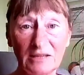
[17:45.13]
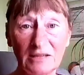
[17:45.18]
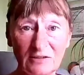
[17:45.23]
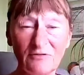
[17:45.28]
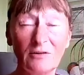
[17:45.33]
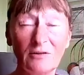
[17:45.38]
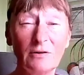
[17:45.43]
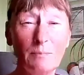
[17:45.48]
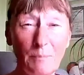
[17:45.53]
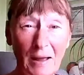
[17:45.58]
It's
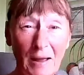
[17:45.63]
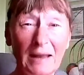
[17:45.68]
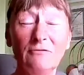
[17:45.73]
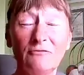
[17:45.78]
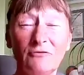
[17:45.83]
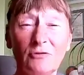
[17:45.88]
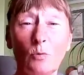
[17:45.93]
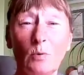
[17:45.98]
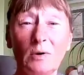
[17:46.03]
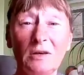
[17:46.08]
very
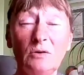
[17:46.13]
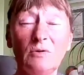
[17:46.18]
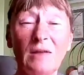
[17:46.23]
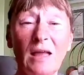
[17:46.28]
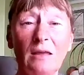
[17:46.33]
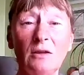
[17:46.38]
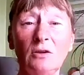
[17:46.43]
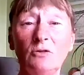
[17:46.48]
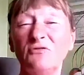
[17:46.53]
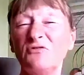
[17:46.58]
painful when you
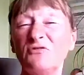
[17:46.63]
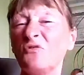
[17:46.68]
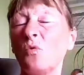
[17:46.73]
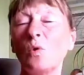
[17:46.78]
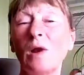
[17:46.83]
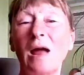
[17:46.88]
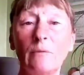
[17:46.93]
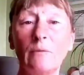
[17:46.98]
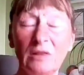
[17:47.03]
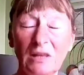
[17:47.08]

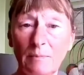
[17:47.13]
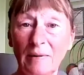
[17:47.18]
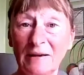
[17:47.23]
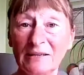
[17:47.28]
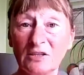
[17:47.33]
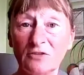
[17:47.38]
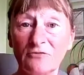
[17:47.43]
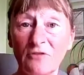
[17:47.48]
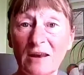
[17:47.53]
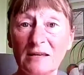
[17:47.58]
fall out with your
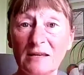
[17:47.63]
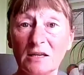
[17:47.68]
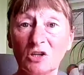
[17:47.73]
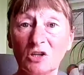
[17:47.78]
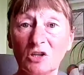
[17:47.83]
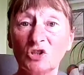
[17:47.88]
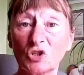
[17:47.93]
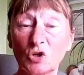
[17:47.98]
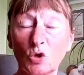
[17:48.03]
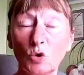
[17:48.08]
best friend
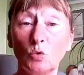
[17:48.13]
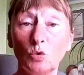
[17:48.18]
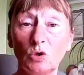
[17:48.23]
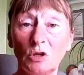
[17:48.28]
at school,